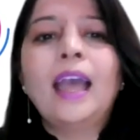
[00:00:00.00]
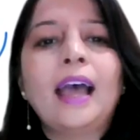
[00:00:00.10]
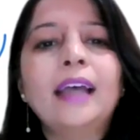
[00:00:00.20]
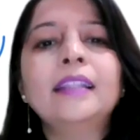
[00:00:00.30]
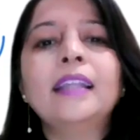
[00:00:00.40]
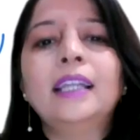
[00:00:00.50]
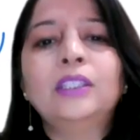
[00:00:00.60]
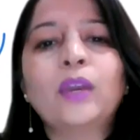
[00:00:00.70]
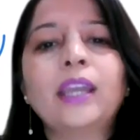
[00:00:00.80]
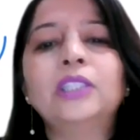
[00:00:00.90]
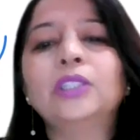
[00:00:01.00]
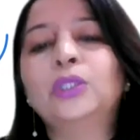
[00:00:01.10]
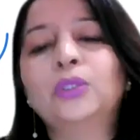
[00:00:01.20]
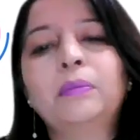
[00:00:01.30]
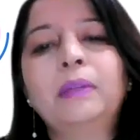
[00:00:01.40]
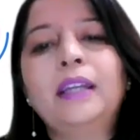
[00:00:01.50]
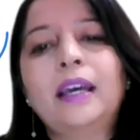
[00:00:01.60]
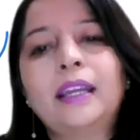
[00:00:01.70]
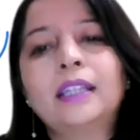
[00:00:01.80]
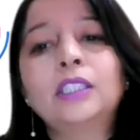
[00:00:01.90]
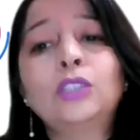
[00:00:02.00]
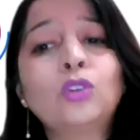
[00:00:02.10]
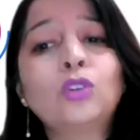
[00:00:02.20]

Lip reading: And education should be directed to